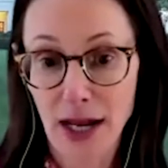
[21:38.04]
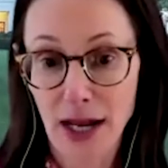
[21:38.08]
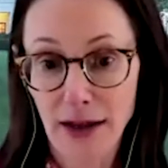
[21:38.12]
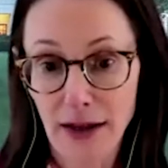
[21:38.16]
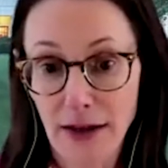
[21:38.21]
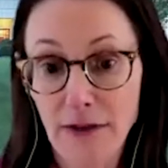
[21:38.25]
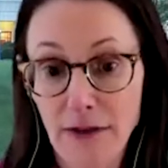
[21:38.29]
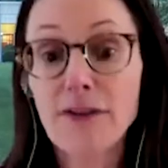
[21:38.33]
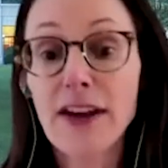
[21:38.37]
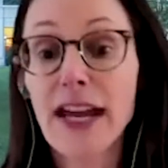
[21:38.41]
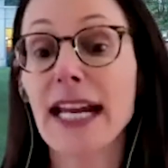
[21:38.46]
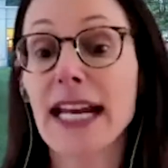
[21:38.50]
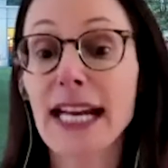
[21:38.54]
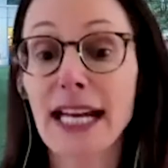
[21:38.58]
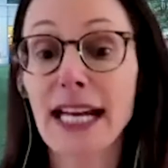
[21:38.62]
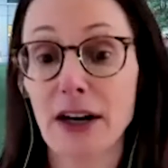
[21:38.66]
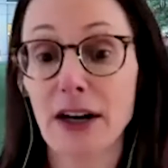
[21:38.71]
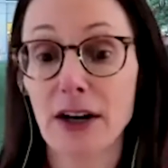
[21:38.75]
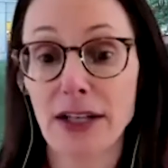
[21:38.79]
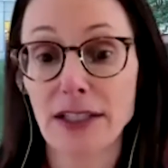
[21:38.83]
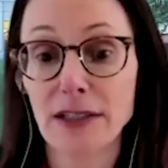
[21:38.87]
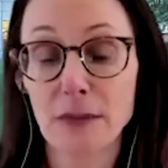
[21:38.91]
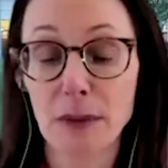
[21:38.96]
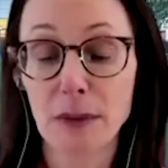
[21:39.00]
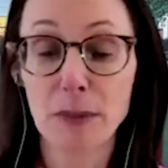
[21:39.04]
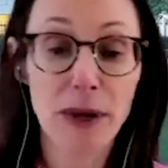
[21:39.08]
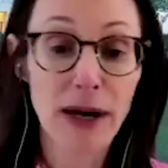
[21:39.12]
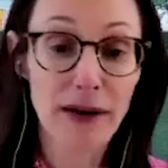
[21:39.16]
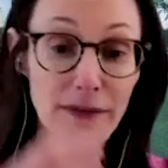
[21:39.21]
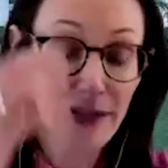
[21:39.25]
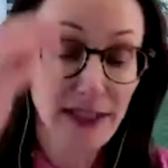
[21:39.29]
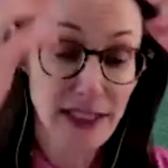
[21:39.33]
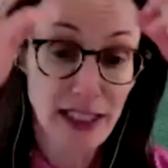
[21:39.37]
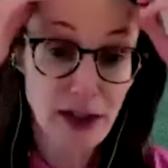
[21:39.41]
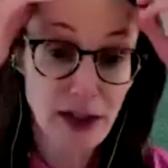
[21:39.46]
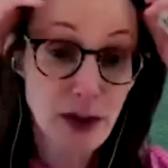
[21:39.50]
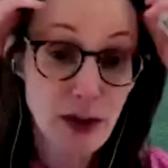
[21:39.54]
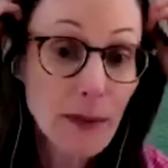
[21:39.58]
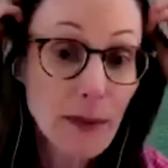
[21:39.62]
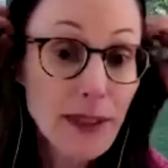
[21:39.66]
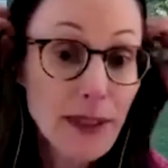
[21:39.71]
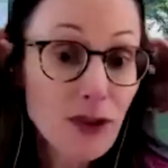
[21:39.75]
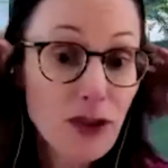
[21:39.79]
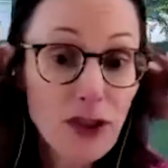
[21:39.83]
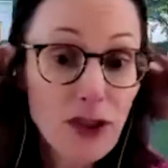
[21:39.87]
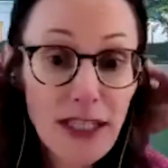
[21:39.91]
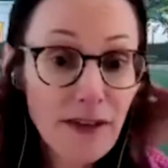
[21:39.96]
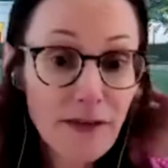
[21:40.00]
invading our intimate privacy. So I'm going
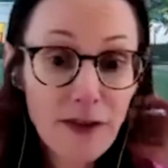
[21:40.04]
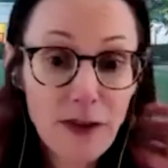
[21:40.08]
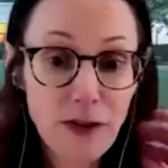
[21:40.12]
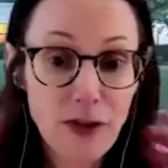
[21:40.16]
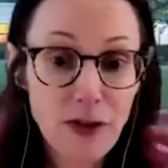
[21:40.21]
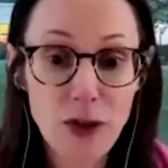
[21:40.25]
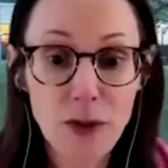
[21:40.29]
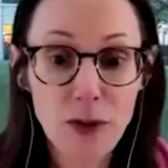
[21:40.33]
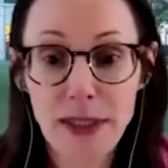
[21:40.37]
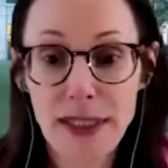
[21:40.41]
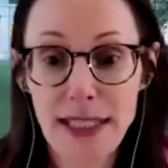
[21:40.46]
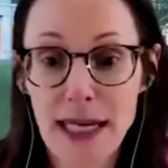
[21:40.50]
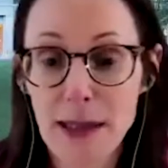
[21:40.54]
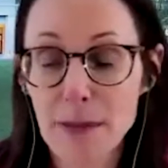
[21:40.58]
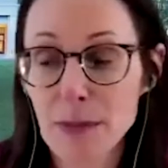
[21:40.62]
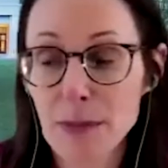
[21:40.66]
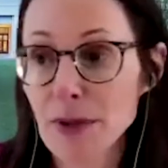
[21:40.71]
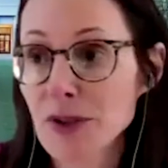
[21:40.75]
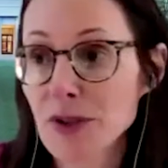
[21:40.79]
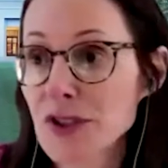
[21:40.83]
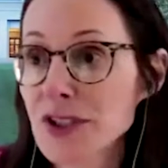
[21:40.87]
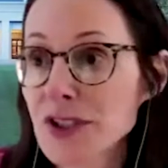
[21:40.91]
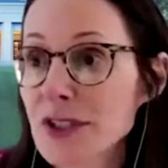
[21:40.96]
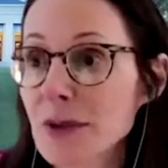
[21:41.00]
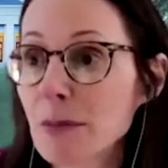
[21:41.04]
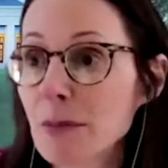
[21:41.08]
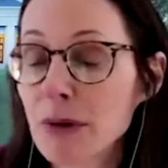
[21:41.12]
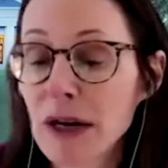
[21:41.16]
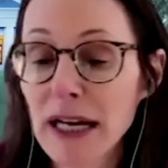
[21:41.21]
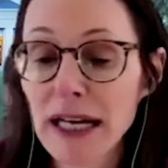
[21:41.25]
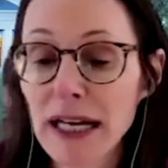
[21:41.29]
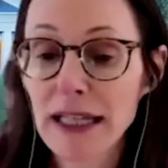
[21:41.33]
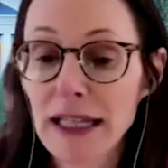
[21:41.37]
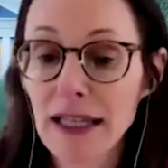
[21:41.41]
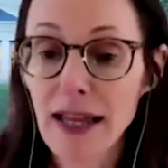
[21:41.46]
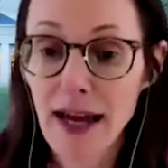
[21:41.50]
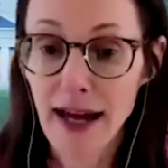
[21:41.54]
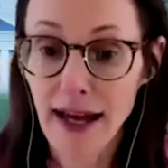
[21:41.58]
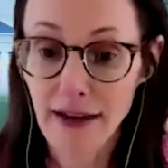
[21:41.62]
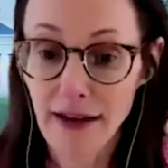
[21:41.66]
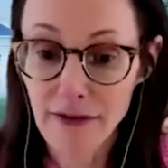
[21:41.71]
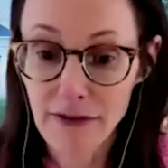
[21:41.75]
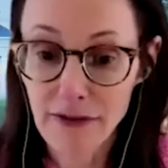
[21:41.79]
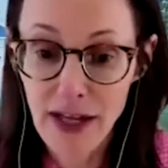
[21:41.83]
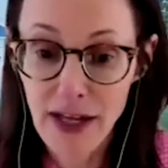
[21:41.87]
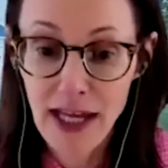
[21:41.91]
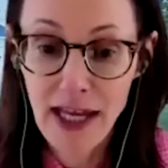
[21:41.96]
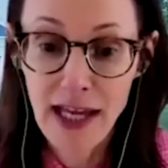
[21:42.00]
to just give you two examples just to bring
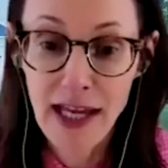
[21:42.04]
alive